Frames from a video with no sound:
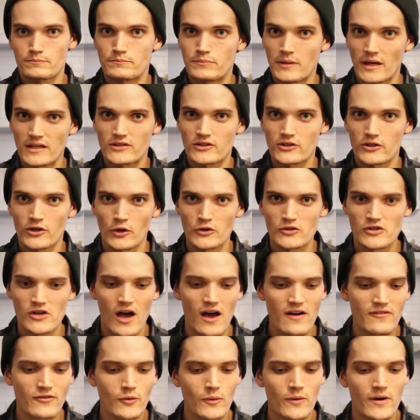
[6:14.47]
buzzer goes
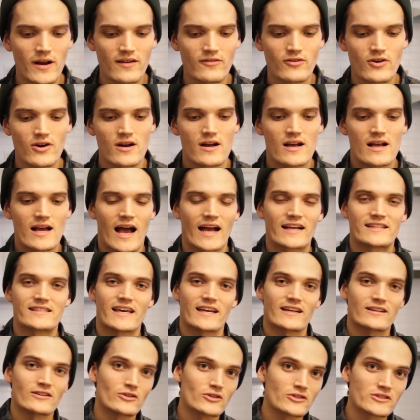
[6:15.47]
off or whatever, I
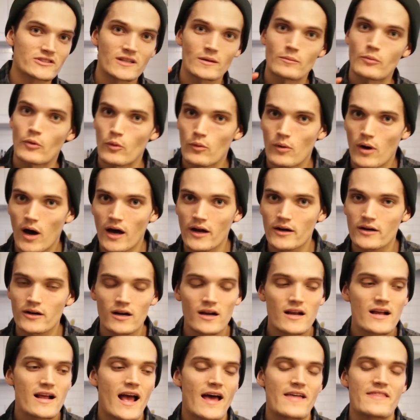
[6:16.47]
take a little sip of
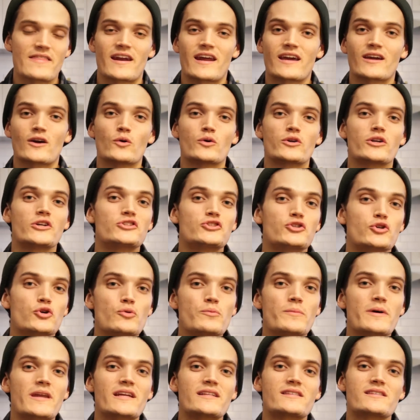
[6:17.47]
water, and then I go into
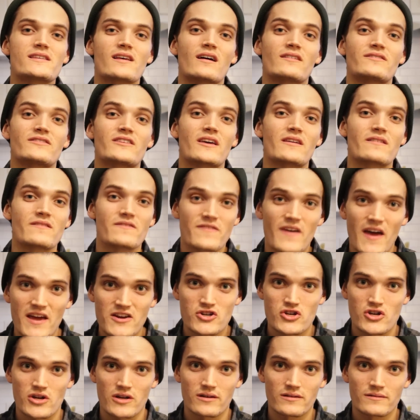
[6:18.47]
2 minutes of
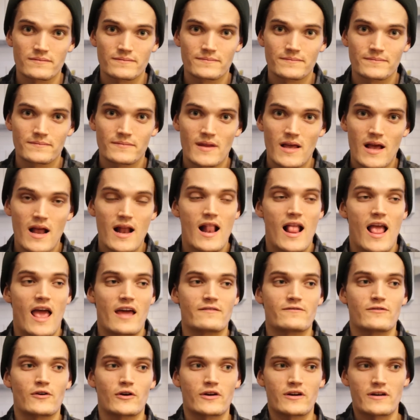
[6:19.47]
confession.
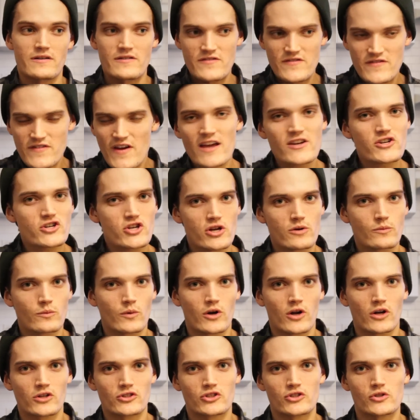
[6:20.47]
And for confession,
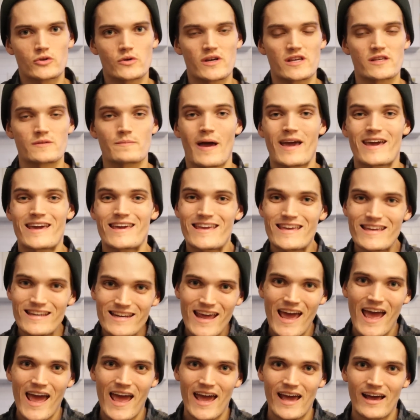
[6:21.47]
what I'll do is my
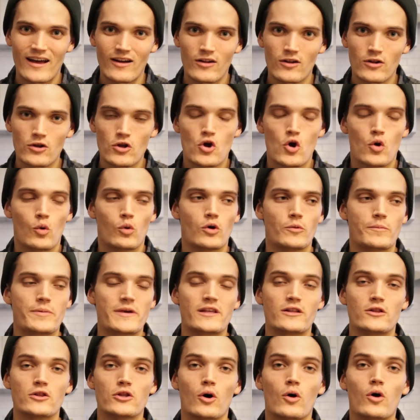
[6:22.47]
inhale will
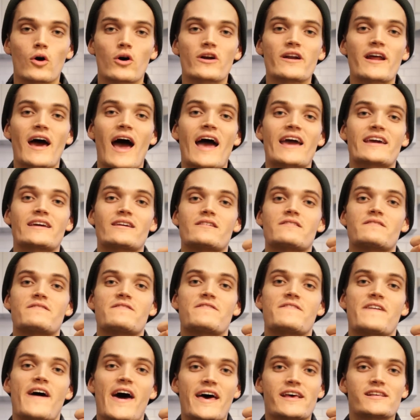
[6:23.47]
be, Lord, I
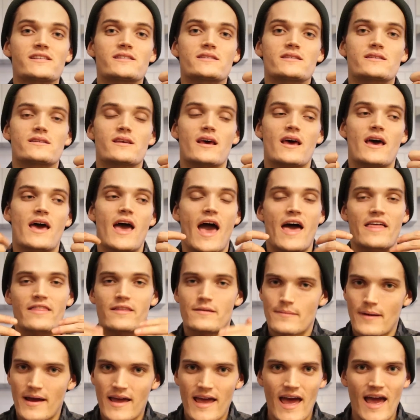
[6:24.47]
confess, and
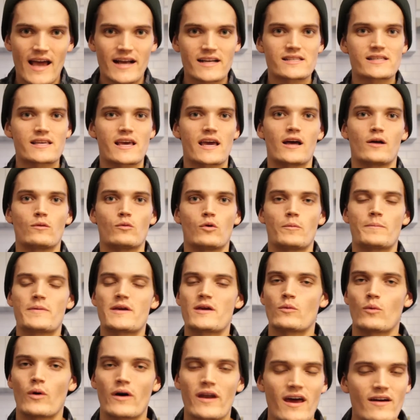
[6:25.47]
then my exhale will
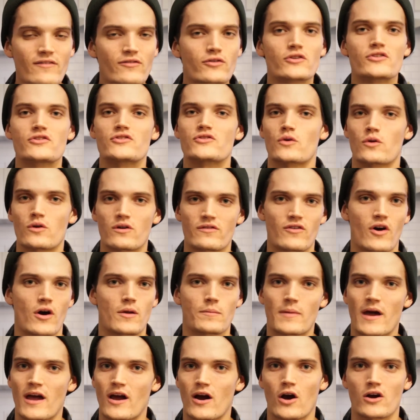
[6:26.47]
be whatever's sort of
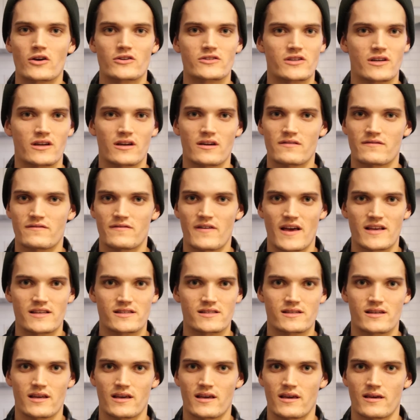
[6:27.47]
on my heart to
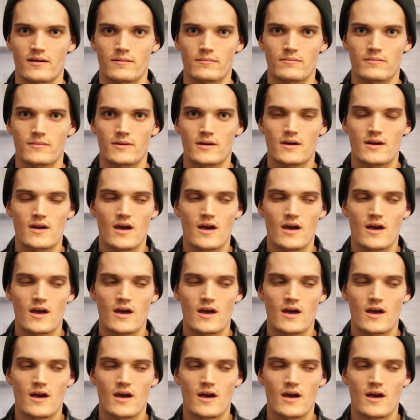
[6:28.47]
confess to Him.